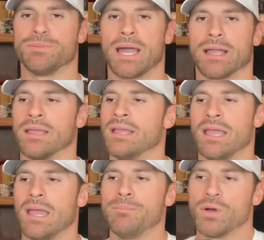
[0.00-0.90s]
back.
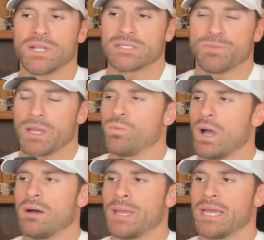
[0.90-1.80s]
Mm-hmm. And Bo Nix played
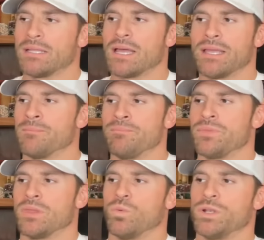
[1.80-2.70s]
well, man. Like,
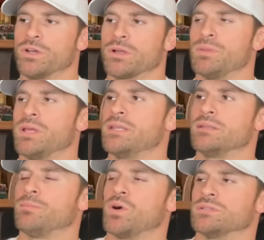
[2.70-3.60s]
when you're completing
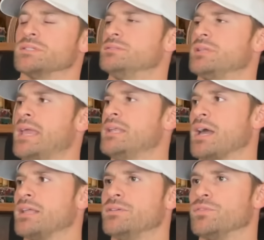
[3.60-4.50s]
the ball to eight,
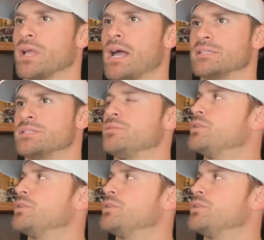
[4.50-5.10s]
nine different guys in the